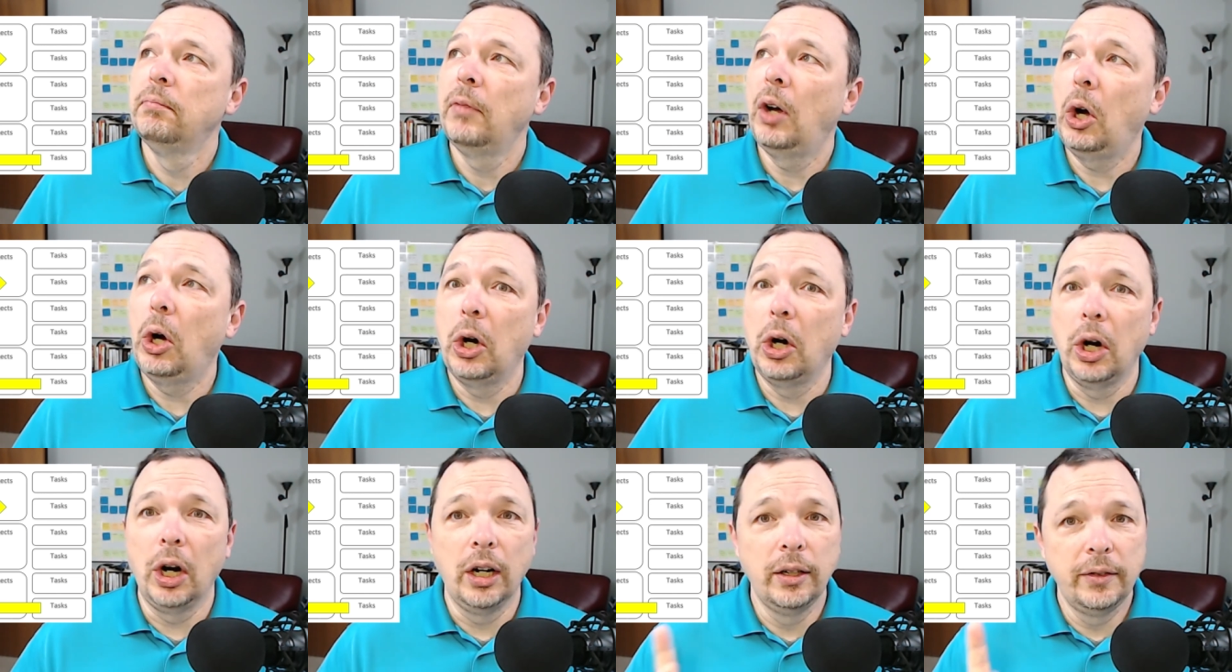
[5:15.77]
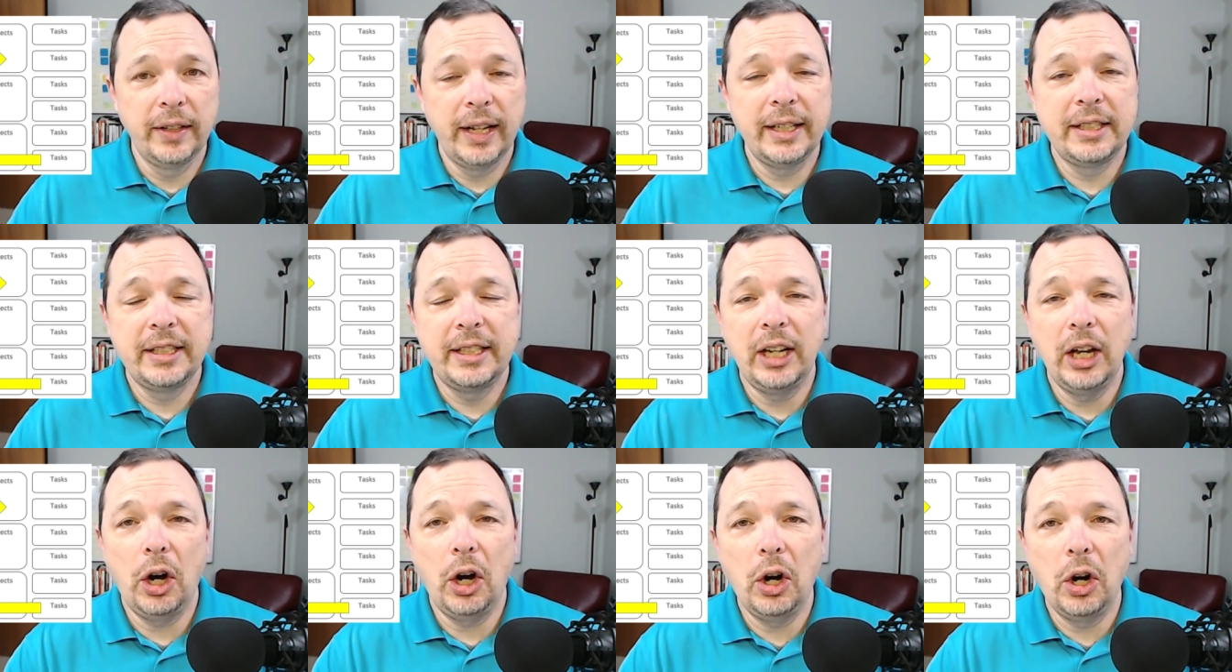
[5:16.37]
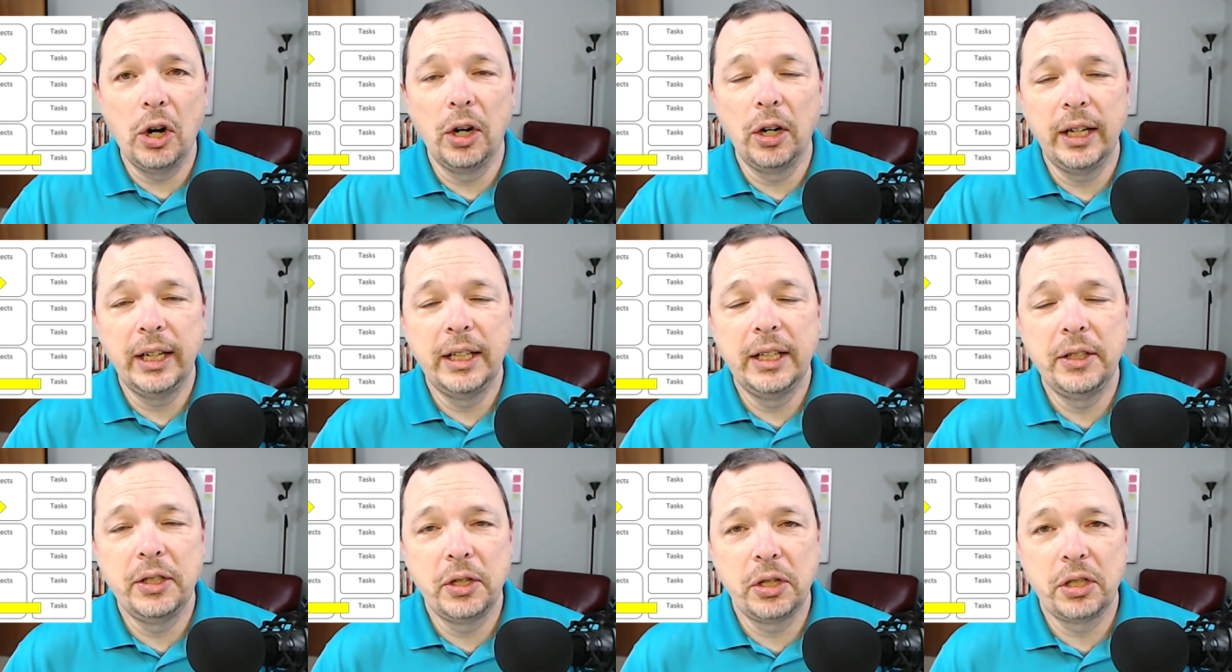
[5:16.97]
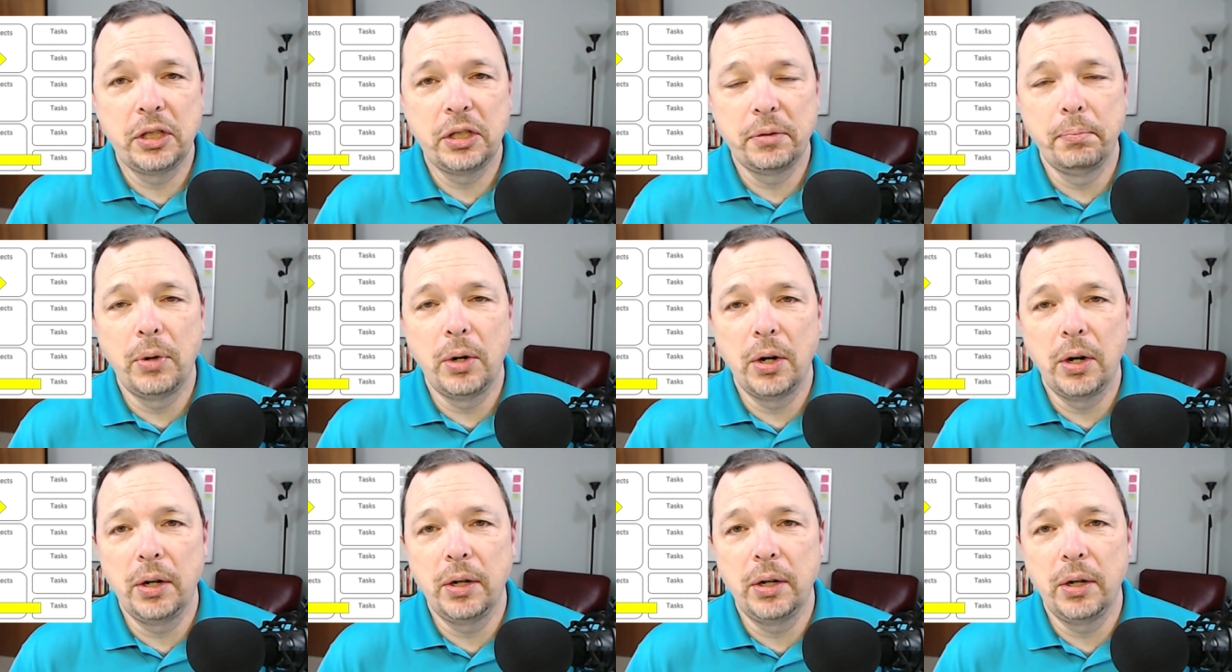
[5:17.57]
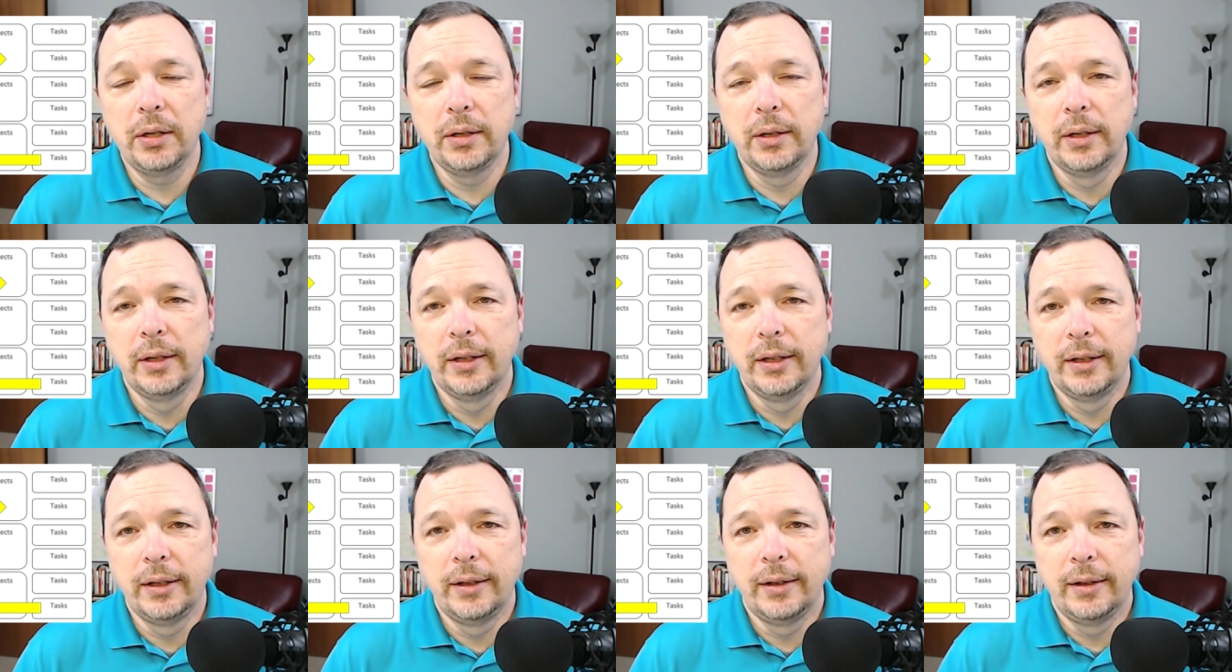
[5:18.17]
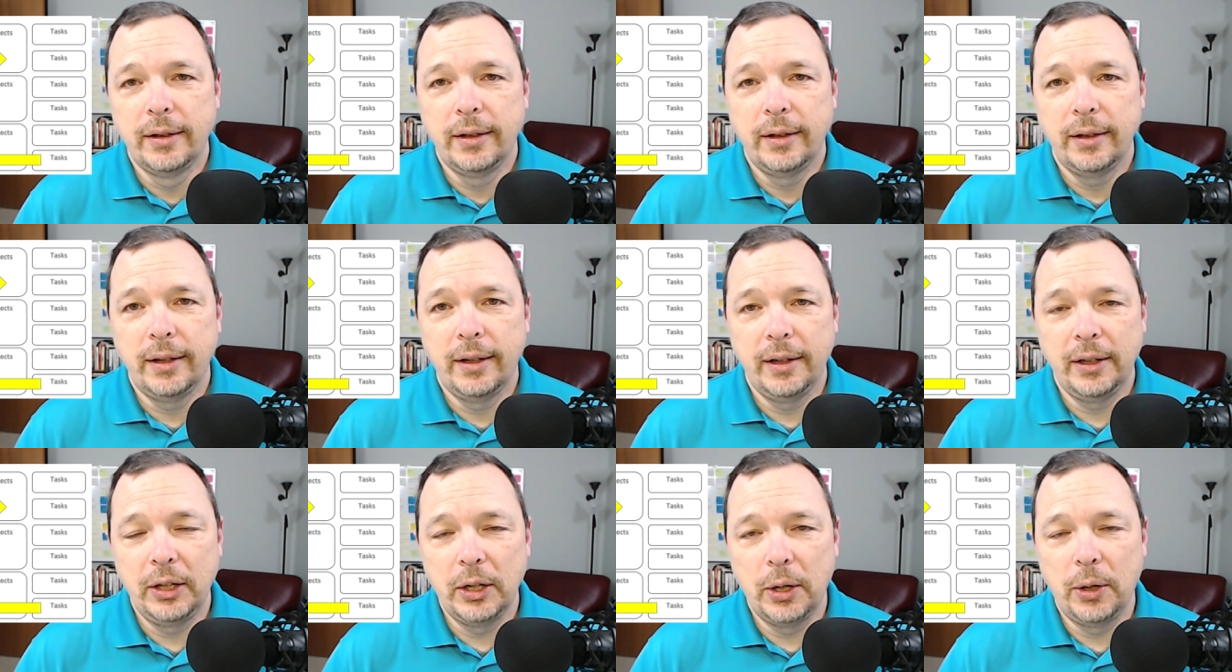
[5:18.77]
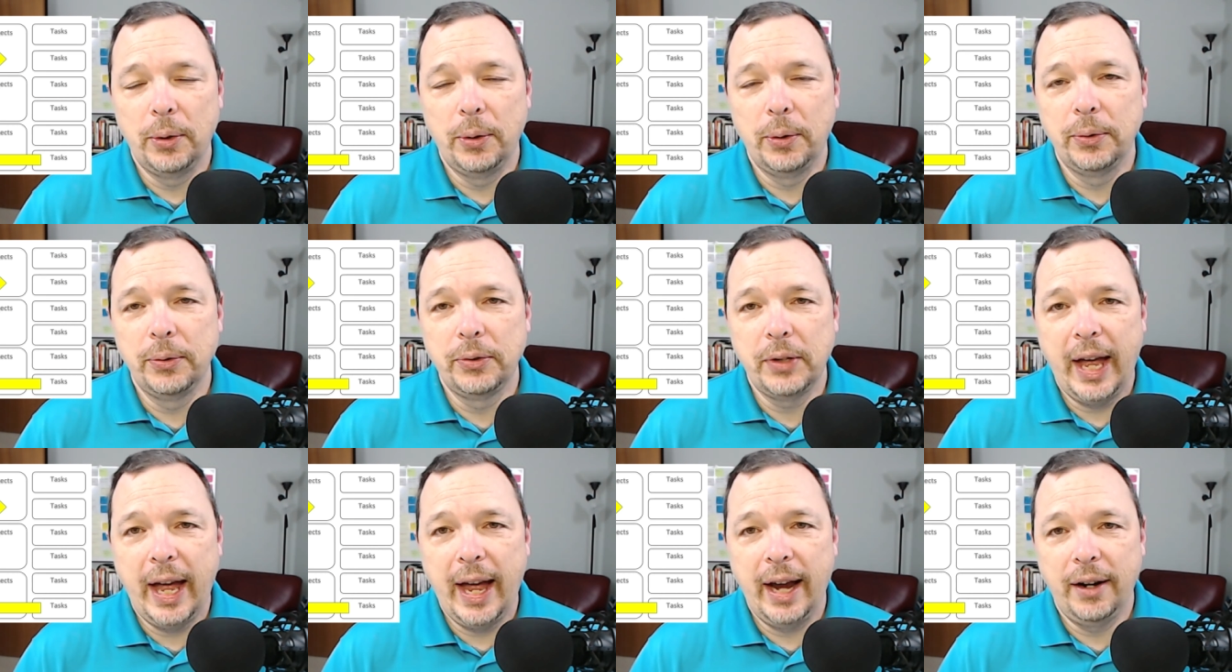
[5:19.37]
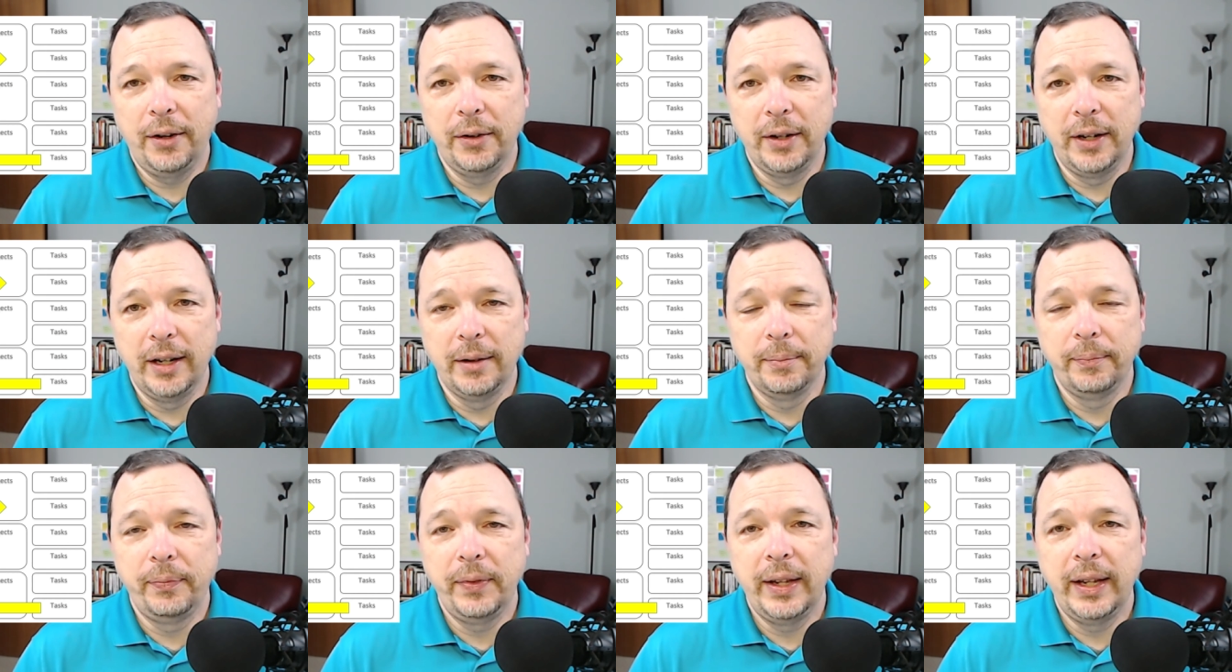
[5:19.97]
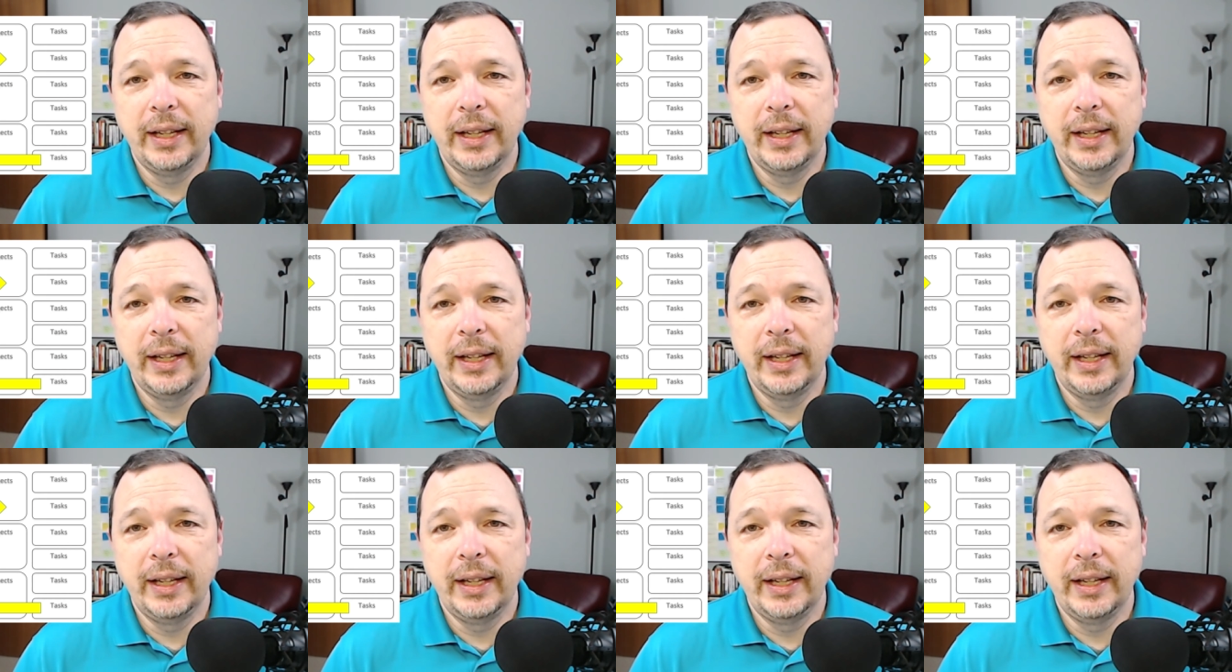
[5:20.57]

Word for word: R. That's the R in the SMART uh, goals acronym.